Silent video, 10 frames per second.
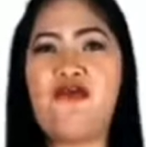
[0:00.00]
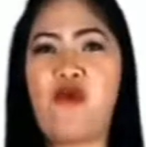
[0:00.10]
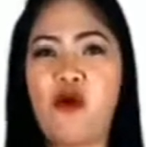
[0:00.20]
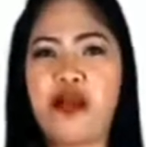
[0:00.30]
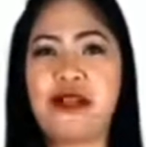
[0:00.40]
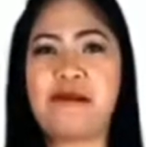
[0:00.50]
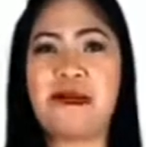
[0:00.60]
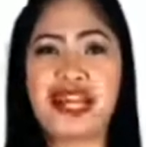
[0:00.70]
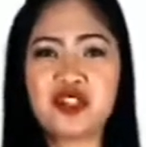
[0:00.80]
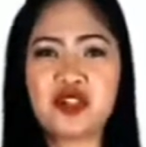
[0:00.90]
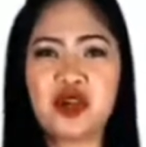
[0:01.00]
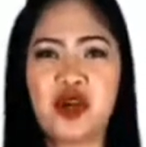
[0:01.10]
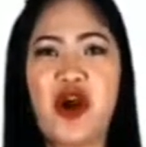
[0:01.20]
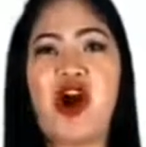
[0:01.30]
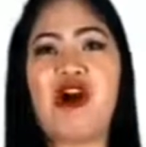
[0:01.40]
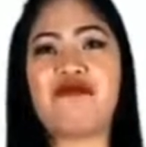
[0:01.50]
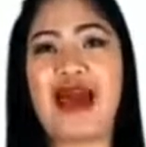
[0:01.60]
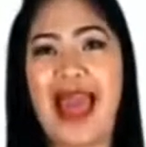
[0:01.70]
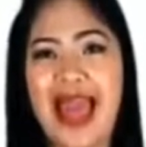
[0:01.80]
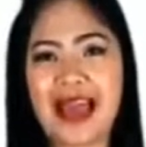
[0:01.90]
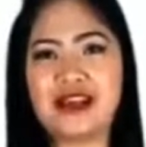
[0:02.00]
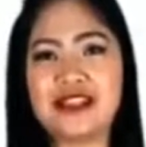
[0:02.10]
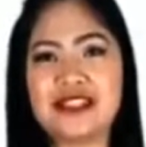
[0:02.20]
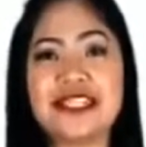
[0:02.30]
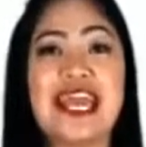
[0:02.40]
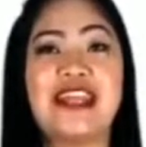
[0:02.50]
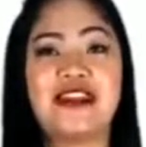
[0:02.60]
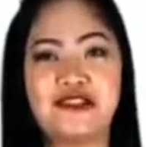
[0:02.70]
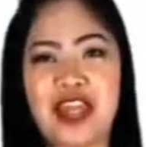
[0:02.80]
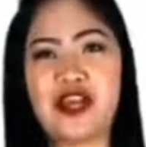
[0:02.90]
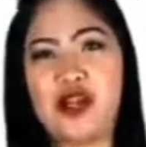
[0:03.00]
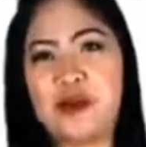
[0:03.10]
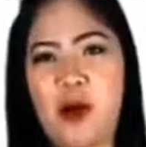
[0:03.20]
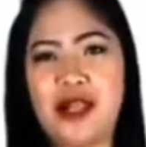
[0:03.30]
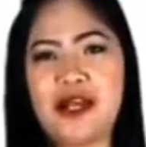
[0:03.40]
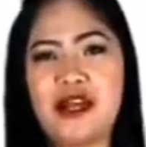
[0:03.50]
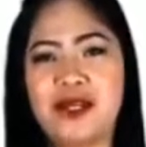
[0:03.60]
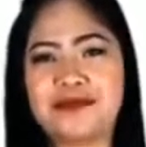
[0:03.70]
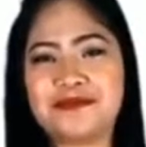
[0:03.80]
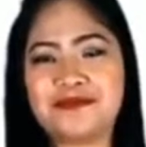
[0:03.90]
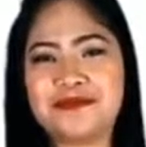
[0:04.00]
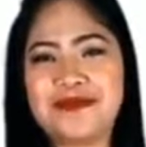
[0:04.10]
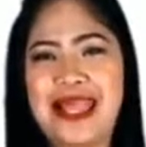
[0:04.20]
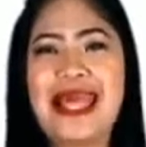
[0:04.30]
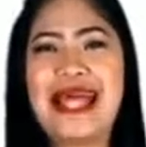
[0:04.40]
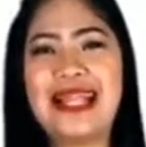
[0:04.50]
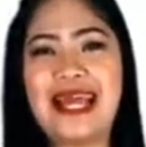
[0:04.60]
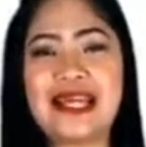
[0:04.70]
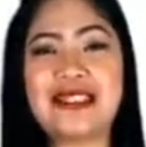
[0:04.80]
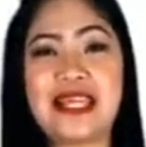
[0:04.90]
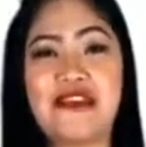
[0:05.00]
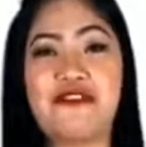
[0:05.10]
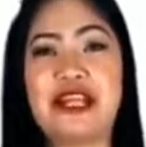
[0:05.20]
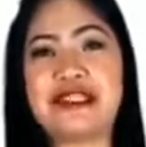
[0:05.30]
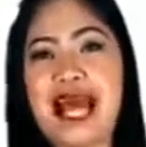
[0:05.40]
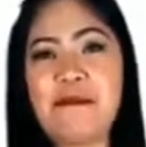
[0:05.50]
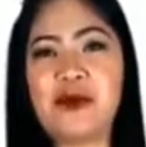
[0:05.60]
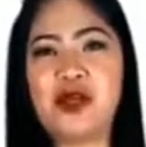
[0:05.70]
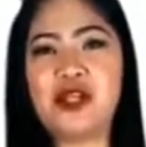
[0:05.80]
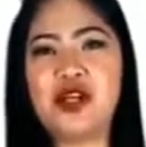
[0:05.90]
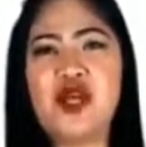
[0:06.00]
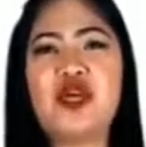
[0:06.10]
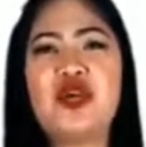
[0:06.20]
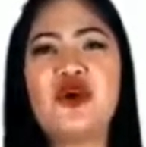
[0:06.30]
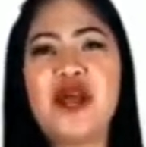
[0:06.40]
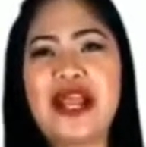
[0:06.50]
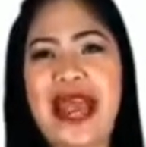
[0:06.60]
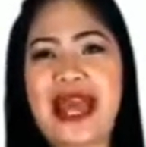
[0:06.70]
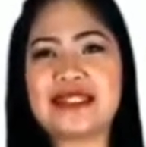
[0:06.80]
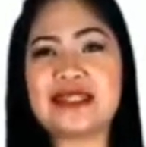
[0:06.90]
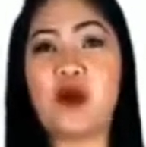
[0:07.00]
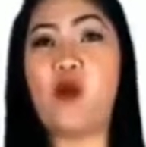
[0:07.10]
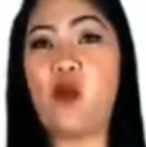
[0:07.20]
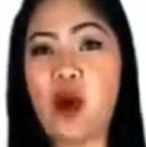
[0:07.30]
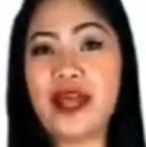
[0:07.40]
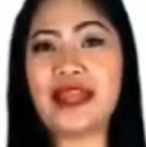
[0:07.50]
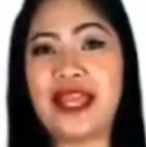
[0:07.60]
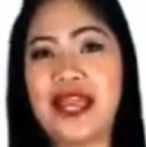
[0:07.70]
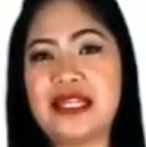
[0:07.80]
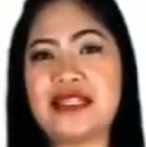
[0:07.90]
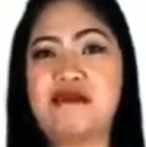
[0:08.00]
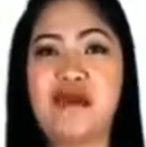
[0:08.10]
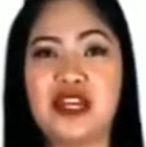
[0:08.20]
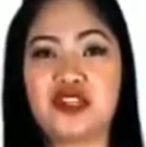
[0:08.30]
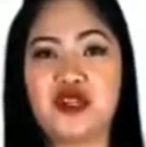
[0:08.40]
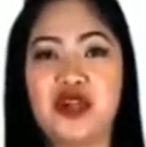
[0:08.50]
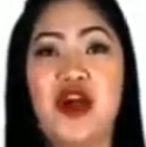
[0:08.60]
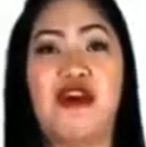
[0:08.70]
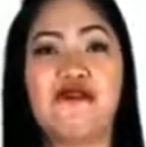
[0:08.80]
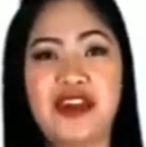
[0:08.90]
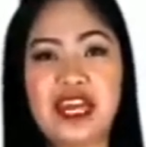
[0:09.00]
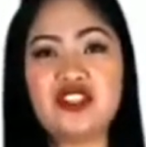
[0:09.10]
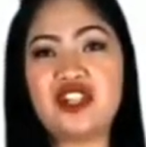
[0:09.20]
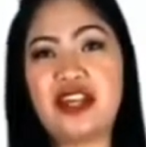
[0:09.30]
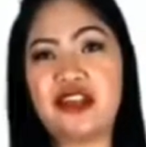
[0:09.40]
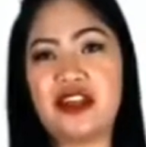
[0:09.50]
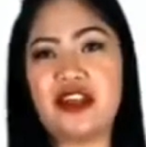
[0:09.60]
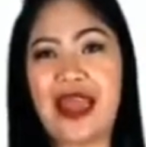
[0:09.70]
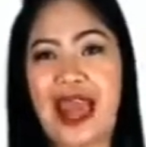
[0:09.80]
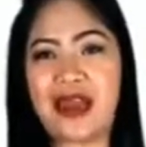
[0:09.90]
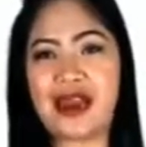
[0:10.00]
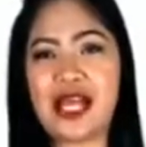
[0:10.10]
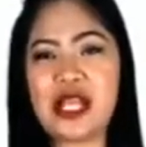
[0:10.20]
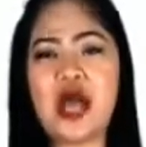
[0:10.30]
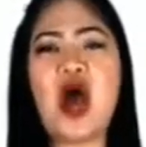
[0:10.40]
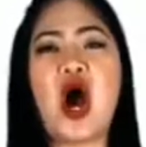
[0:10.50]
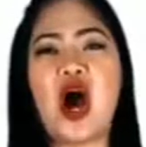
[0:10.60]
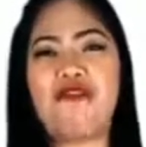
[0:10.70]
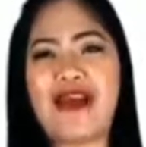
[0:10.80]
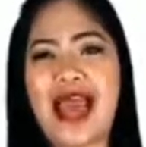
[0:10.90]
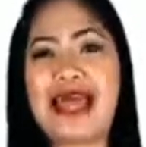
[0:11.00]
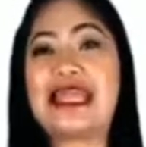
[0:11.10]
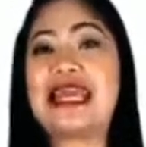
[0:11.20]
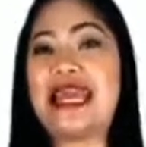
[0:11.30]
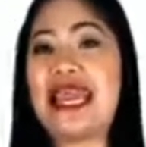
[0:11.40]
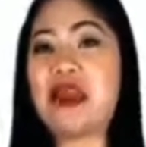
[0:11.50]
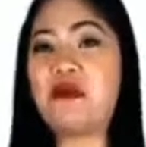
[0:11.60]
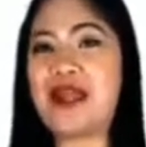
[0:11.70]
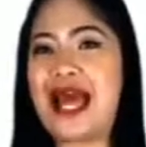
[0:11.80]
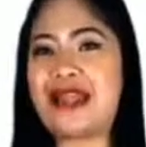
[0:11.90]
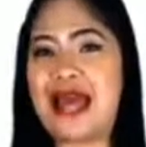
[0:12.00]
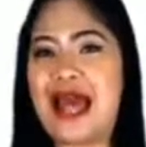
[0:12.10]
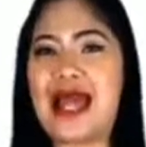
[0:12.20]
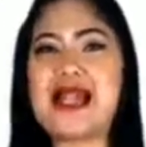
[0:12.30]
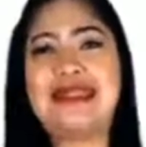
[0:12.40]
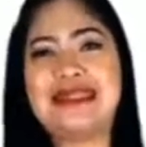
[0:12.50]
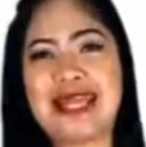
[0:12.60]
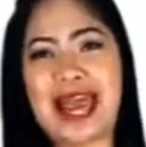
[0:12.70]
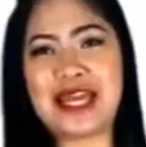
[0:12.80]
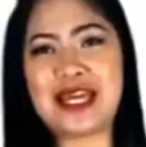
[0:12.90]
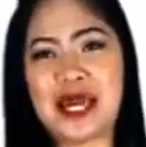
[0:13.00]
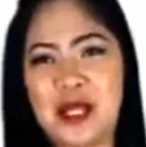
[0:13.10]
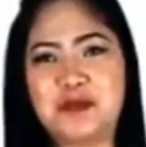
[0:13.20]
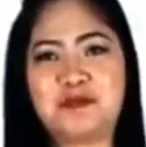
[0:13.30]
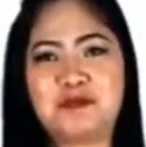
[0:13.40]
for the measure of angles in a regular polygon. Let us say, for example, you are asked what is the measure of each interior angle of an equilateral triangle.